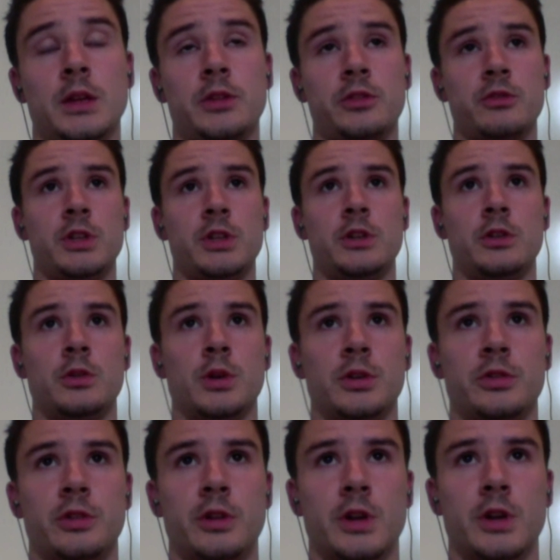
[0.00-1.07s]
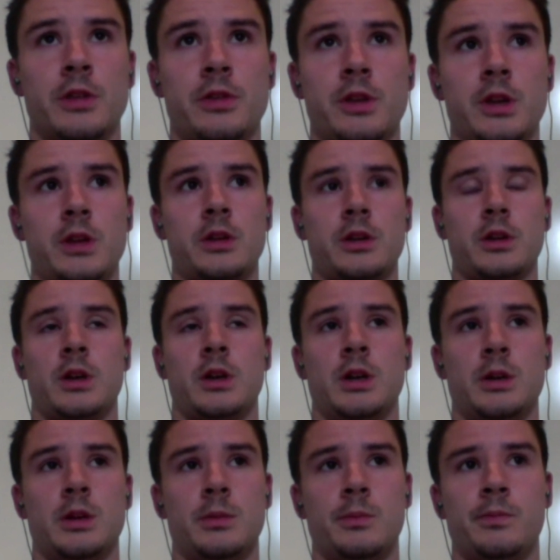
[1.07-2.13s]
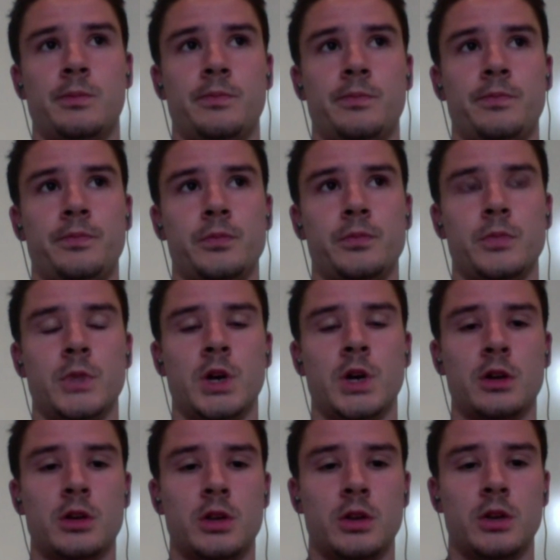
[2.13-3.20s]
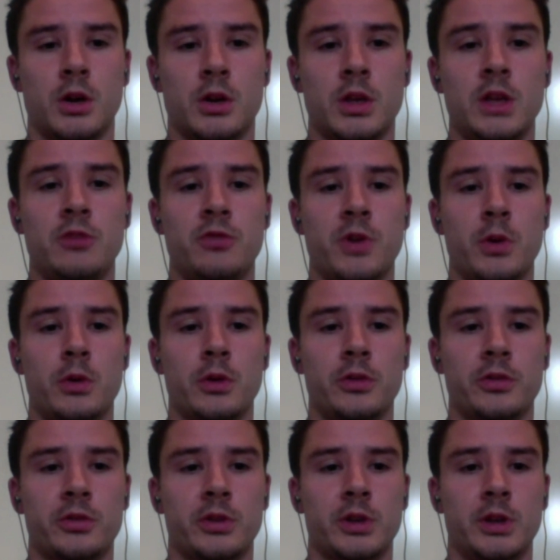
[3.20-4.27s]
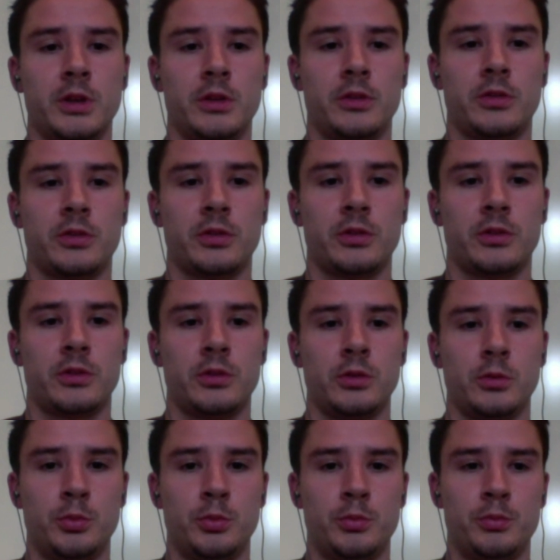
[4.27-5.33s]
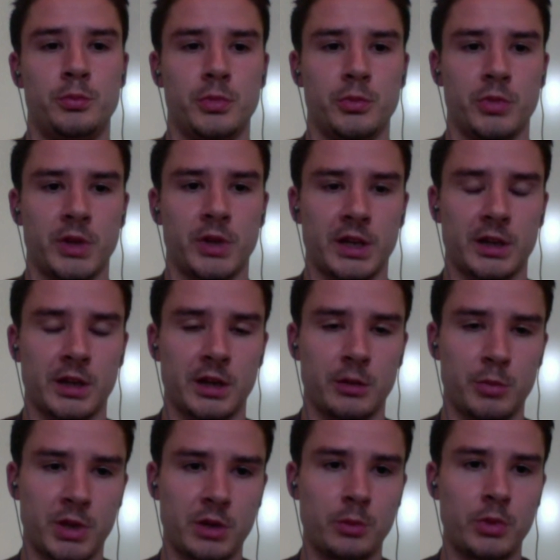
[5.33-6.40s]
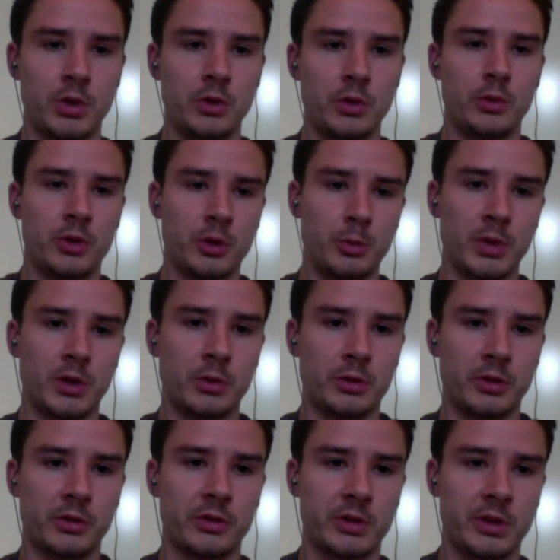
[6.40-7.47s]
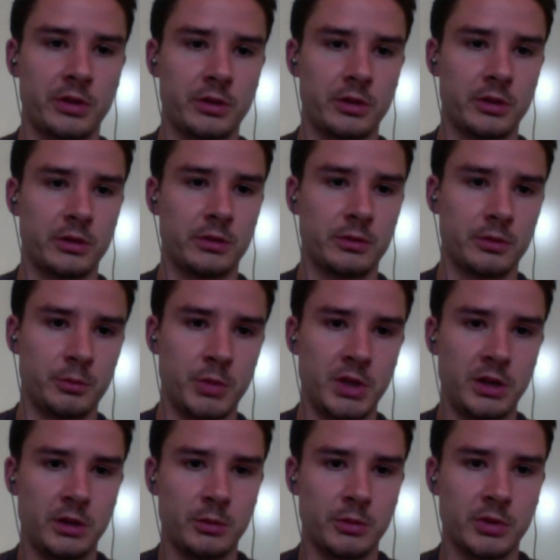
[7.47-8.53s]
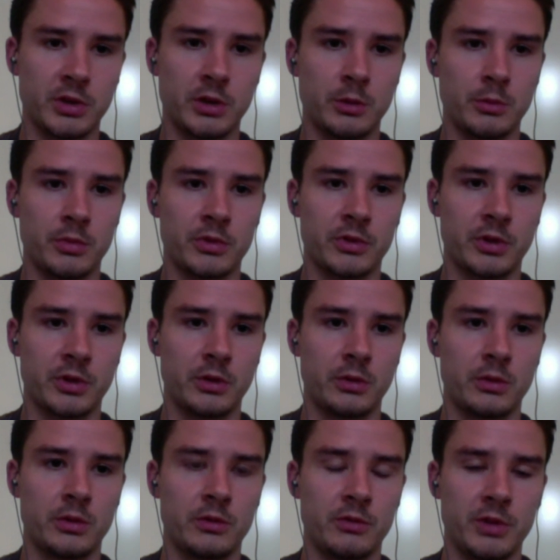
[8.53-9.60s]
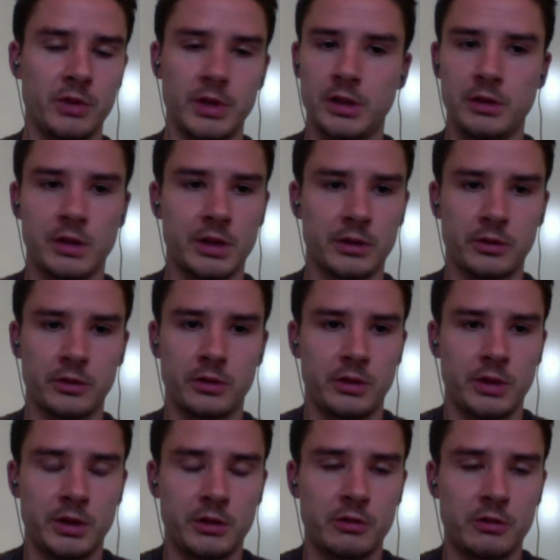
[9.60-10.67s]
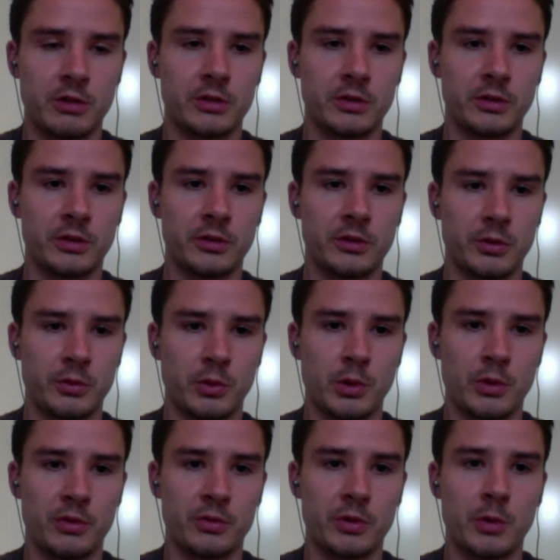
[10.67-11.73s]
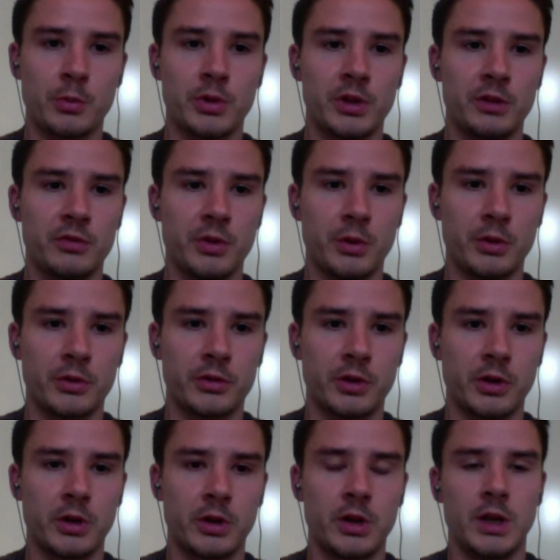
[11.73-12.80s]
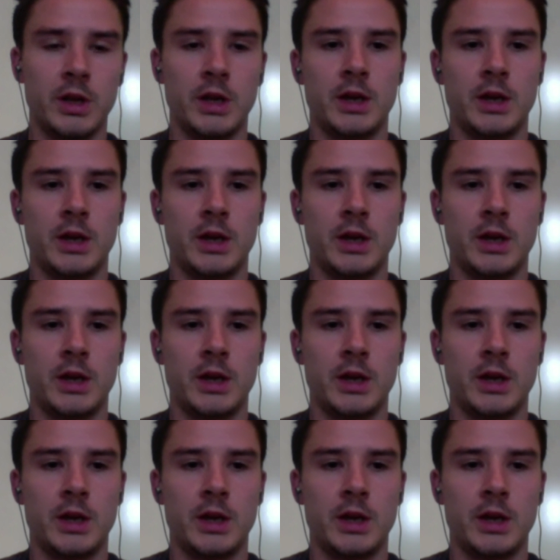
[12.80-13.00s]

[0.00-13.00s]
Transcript: That's a really good question. I think um, our, our key focus is to like kind of become ubiquitous in the medium term. So really, that's the integrations is what we're completely focused on.